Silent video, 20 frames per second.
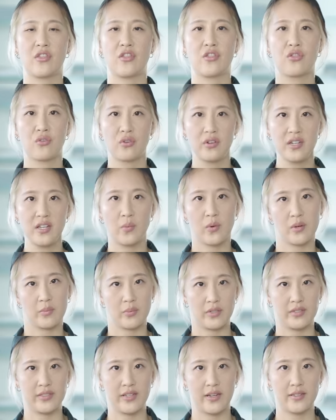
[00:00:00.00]

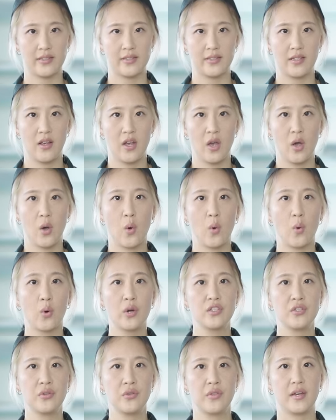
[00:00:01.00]
31%,
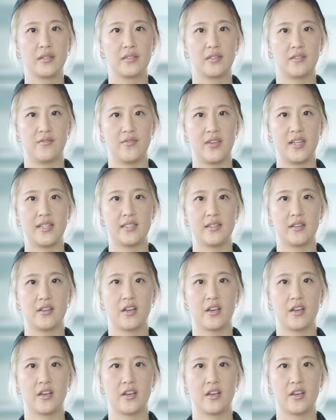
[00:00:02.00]
or 2,000 feet,